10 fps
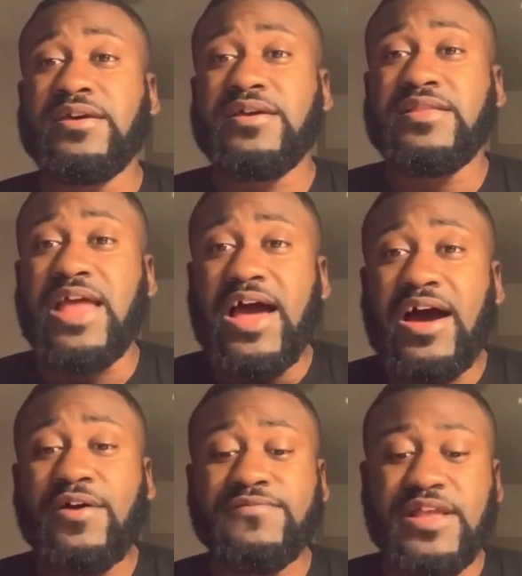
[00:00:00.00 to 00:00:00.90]

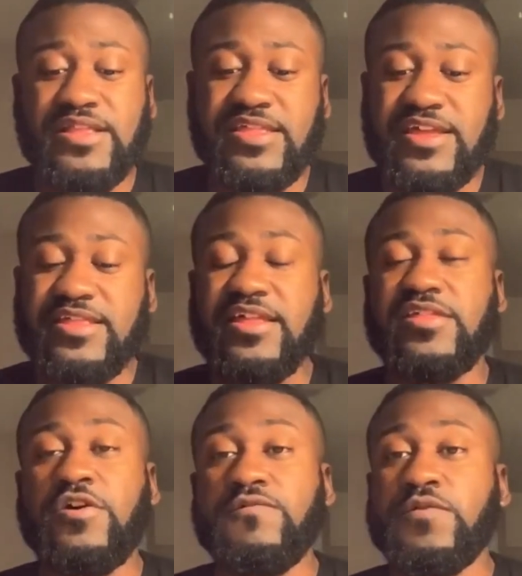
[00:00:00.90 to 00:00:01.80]
now that the season
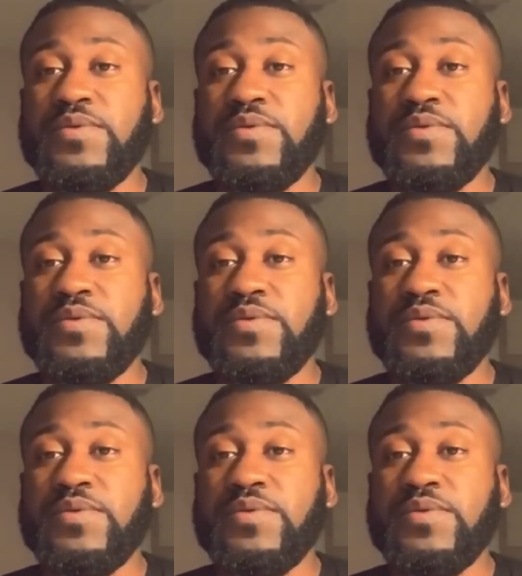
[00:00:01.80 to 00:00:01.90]
is over,